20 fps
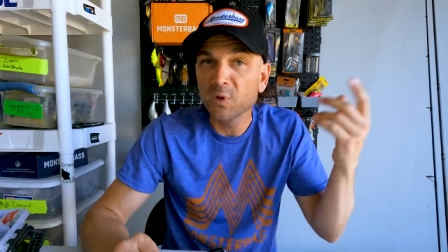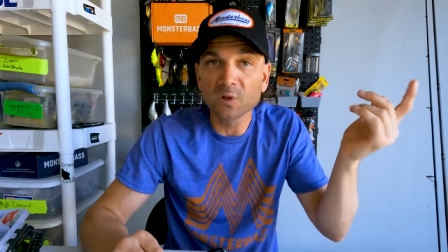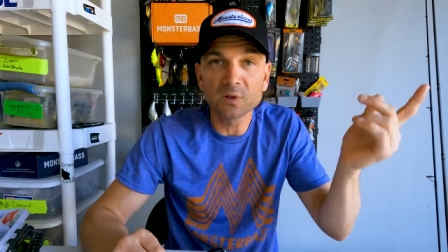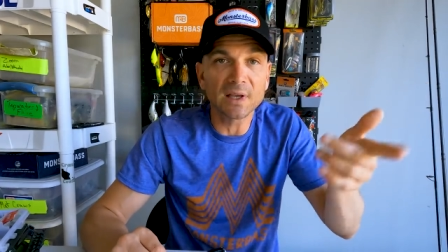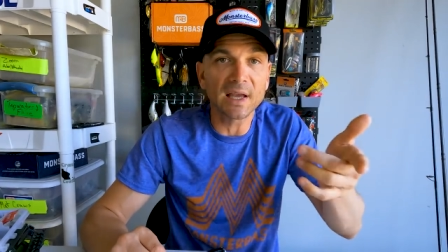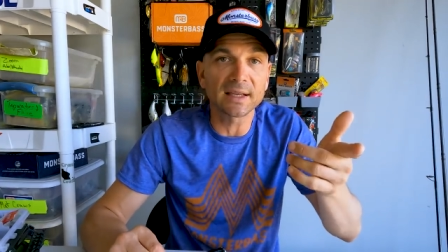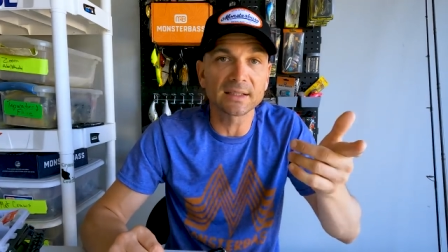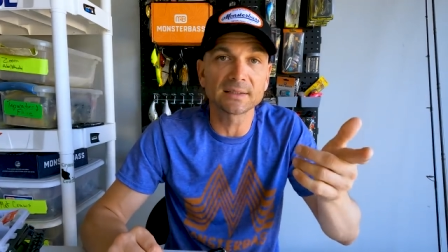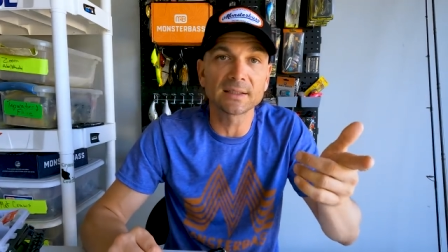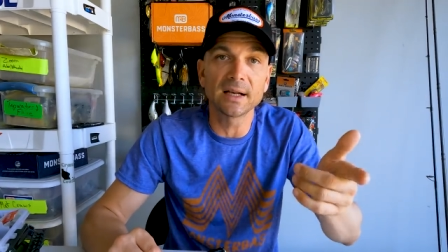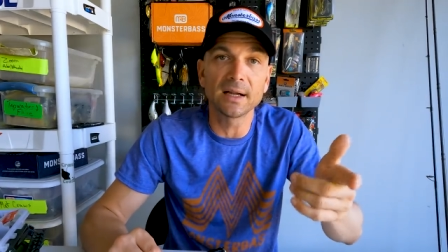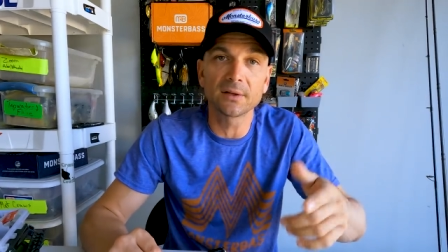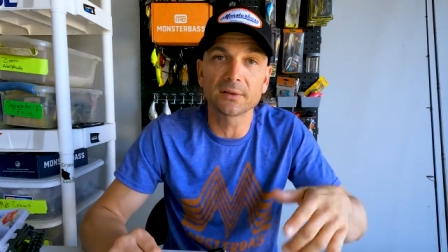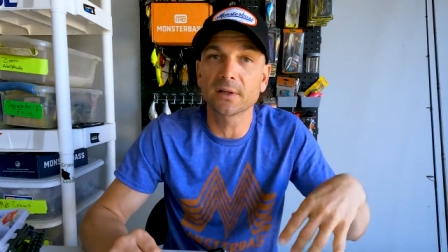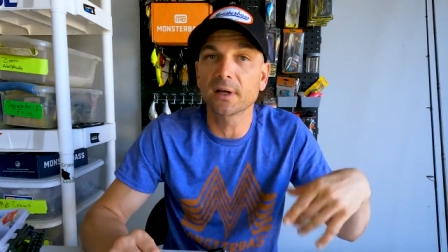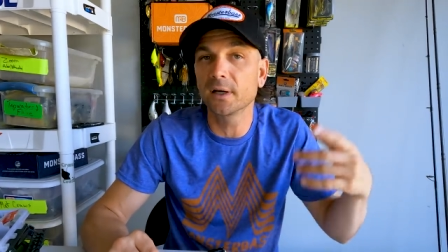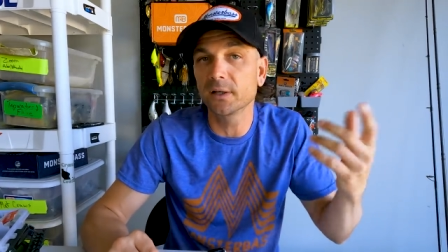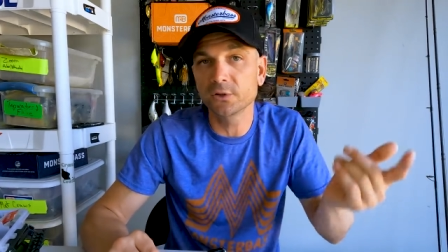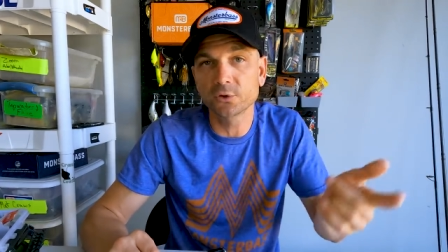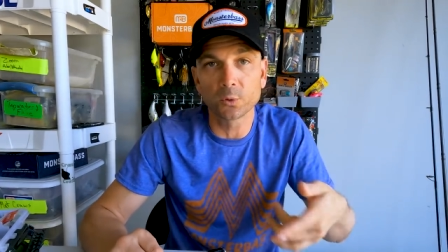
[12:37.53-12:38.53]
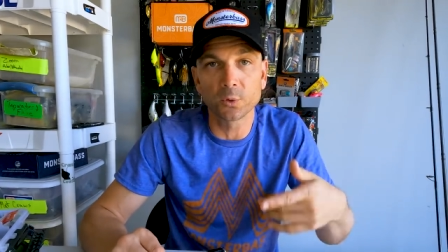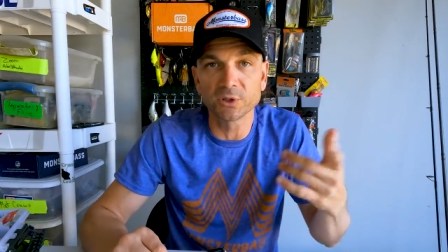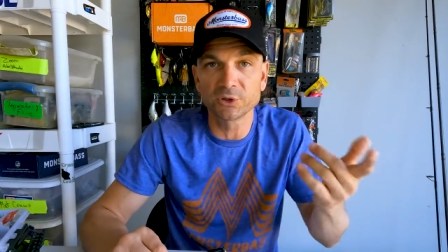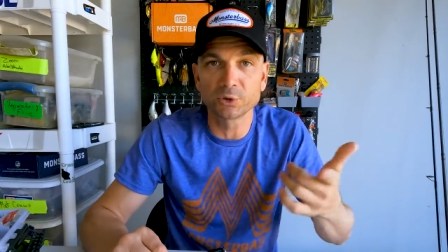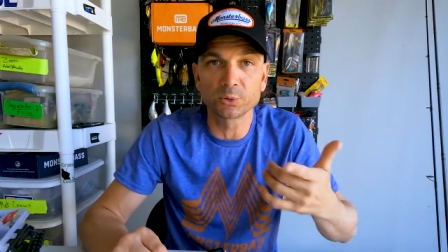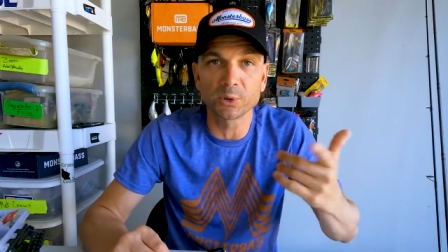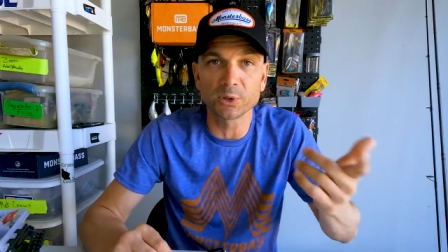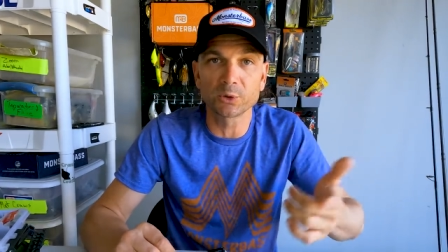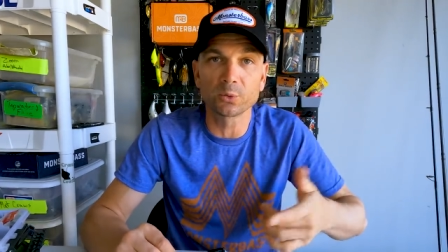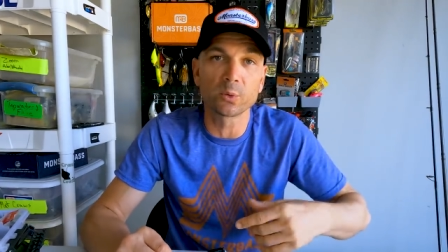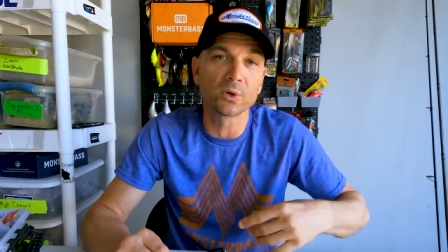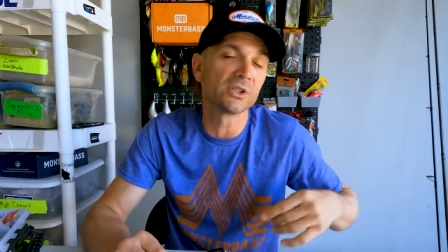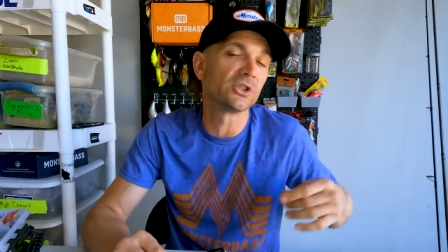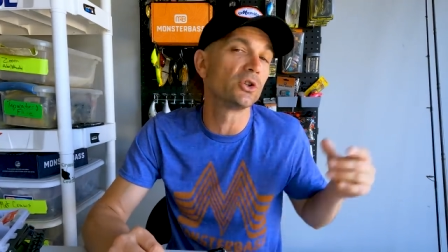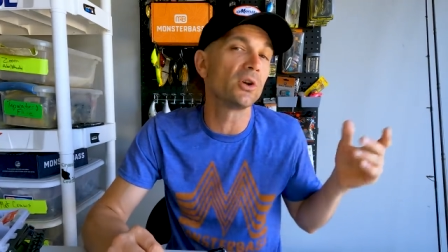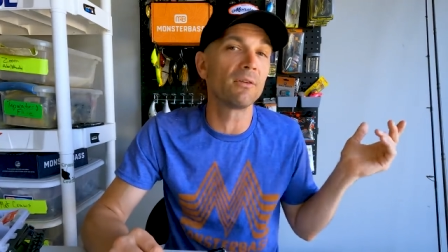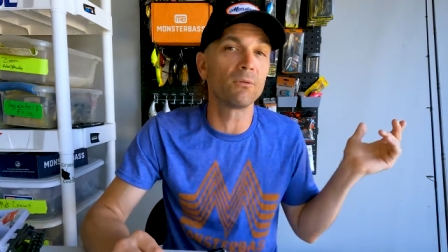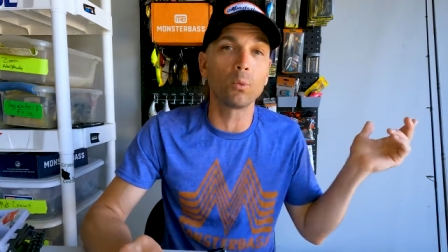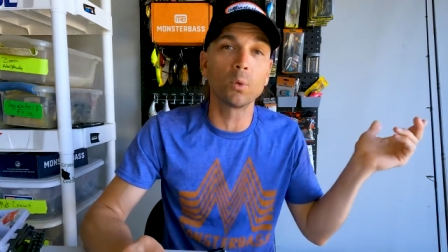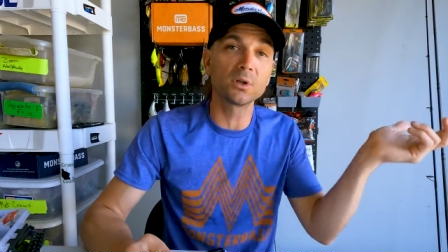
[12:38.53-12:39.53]
cast it out there, twitch, twitch, twitch.
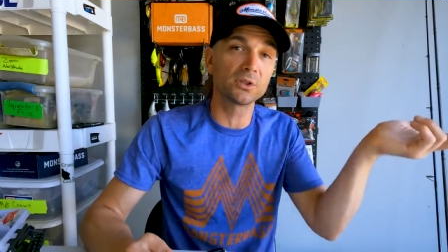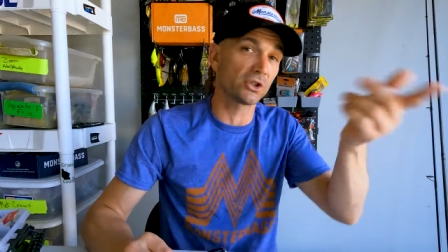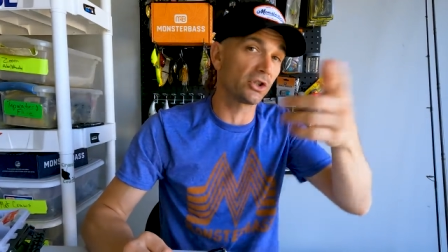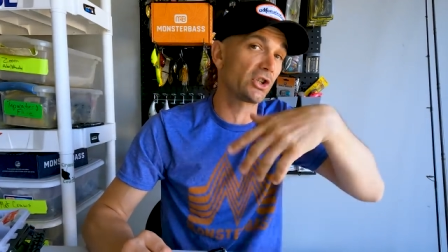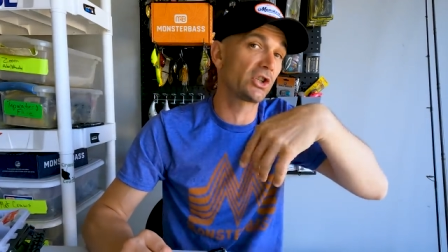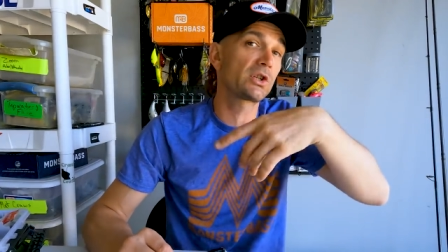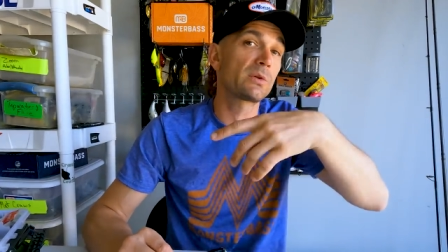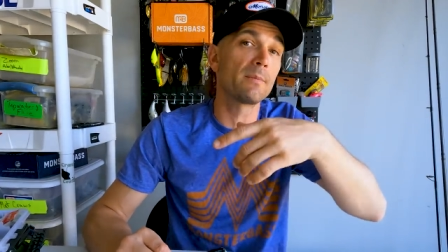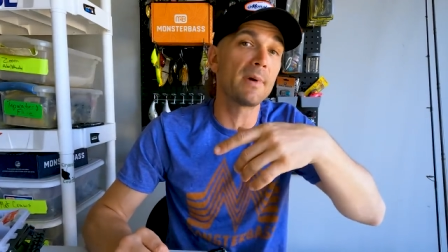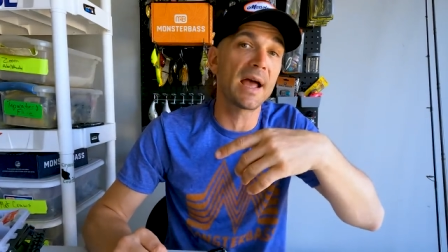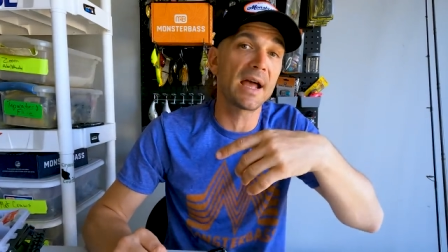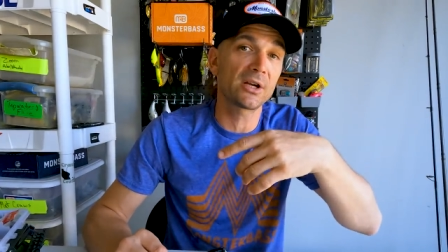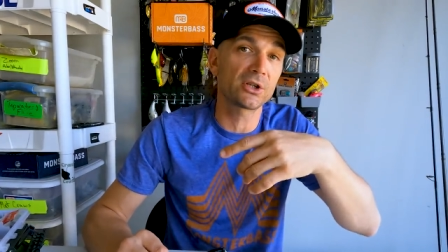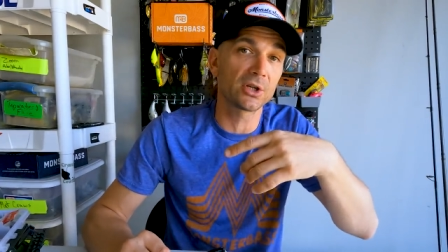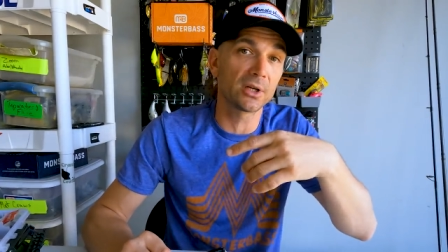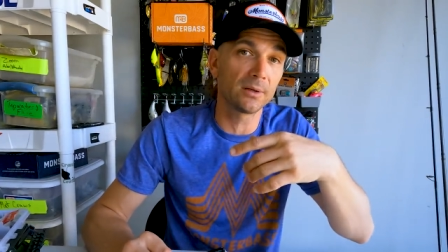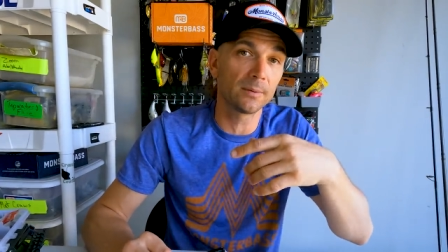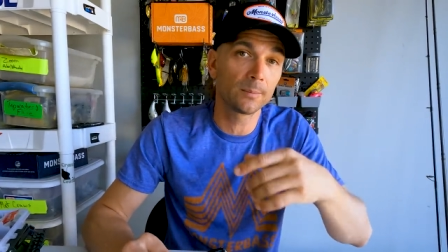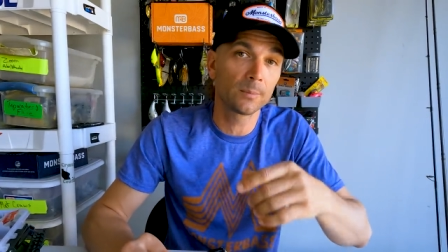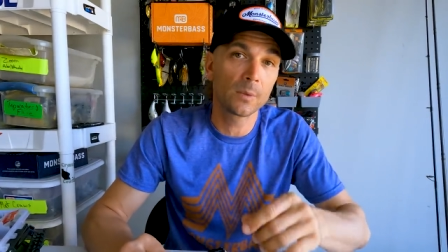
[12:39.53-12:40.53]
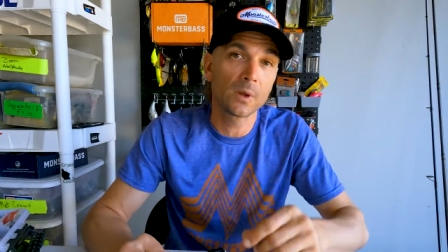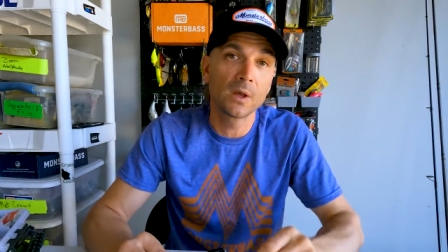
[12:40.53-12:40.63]
You have one, just smash it.